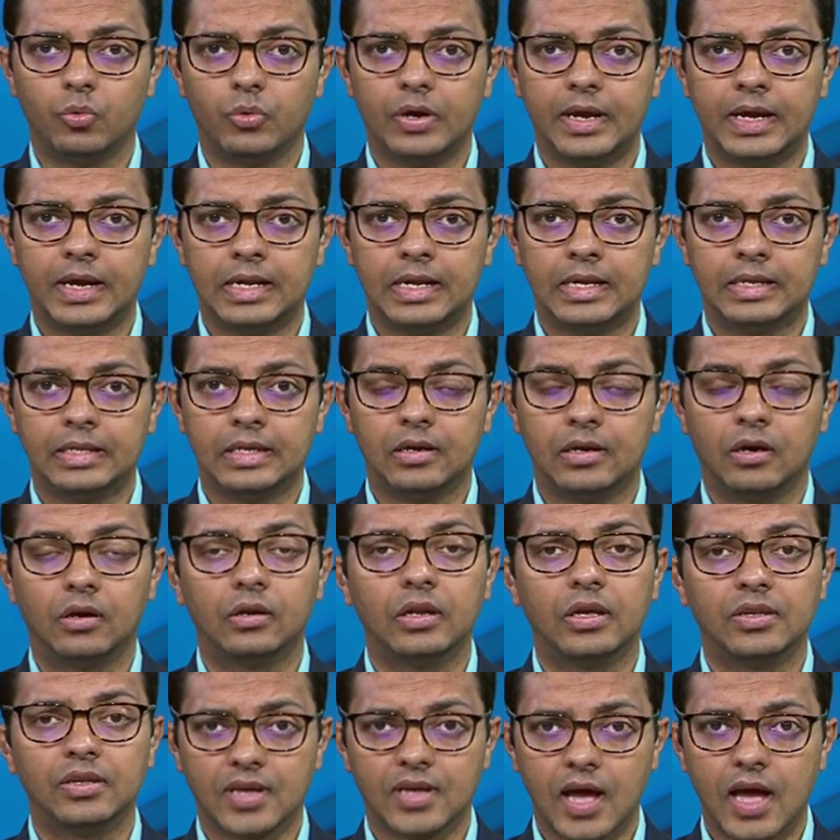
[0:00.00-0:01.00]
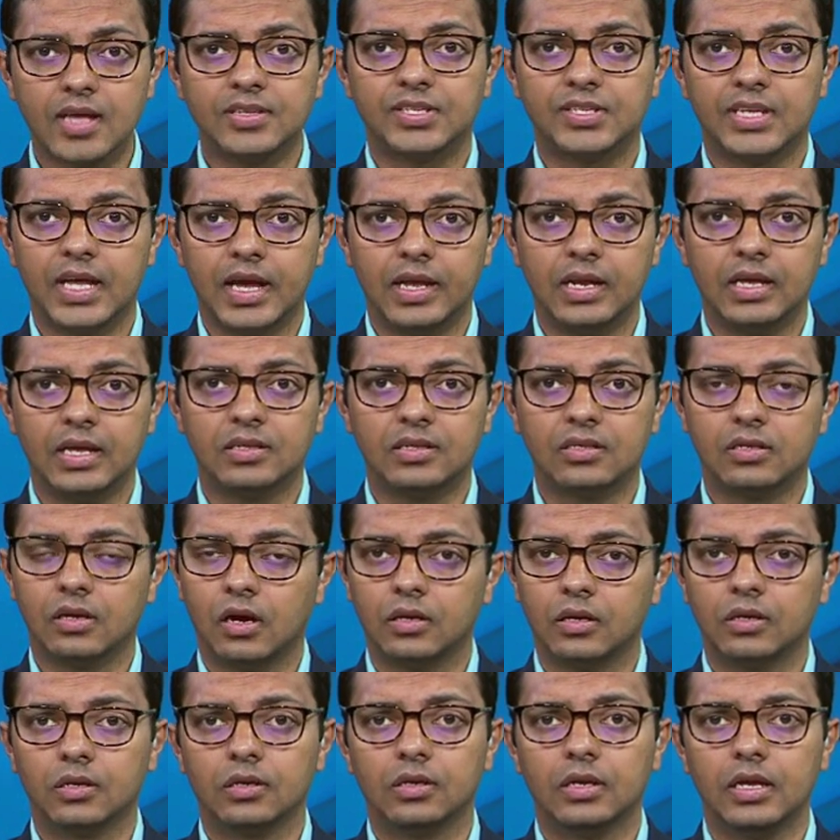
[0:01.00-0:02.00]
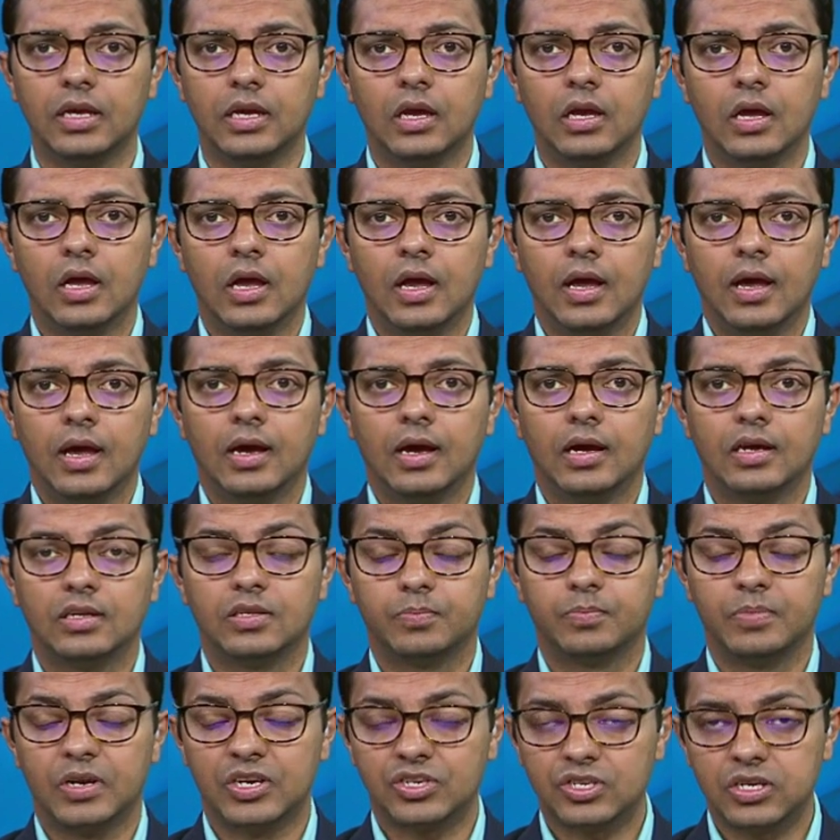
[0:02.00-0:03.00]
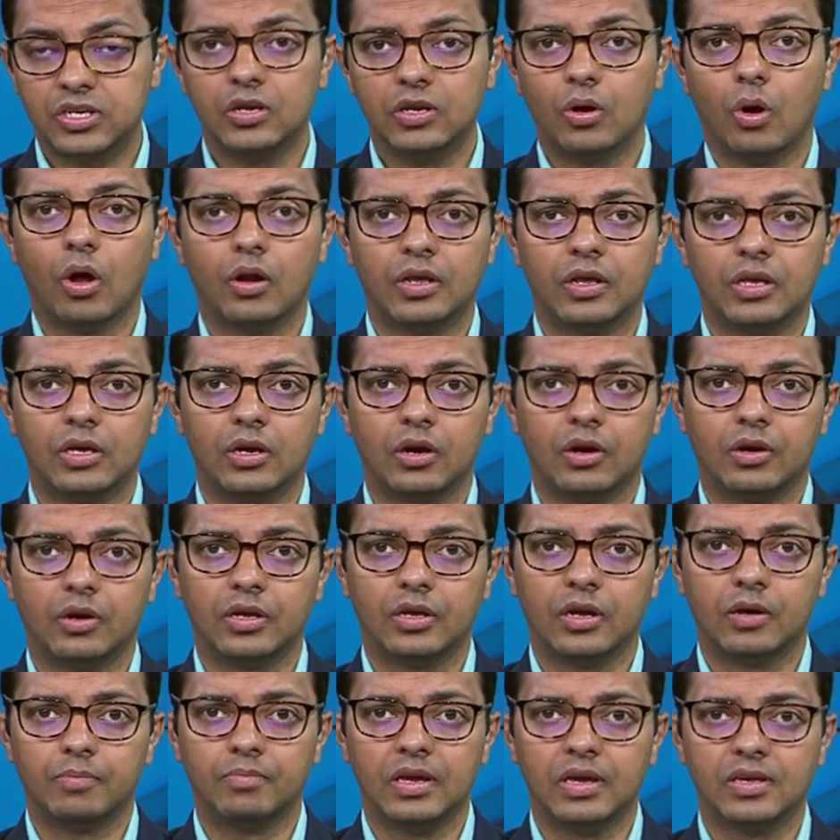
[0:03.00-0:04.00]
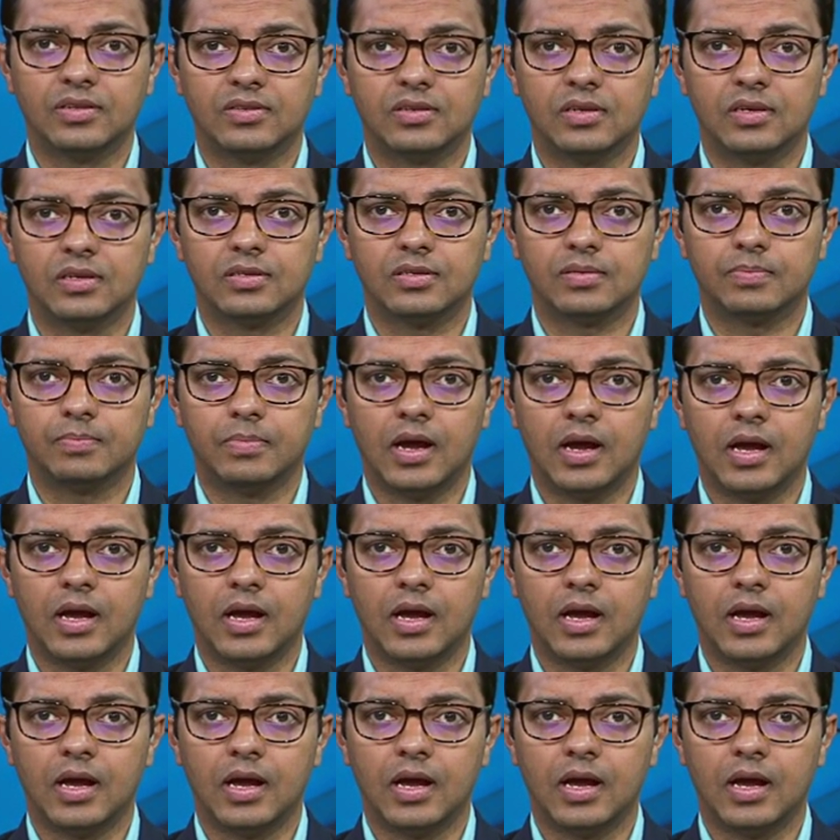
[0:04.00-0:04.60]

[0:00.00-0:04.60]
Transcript: Well, the earnings are steady, certainly, especially on a year-on-year basis.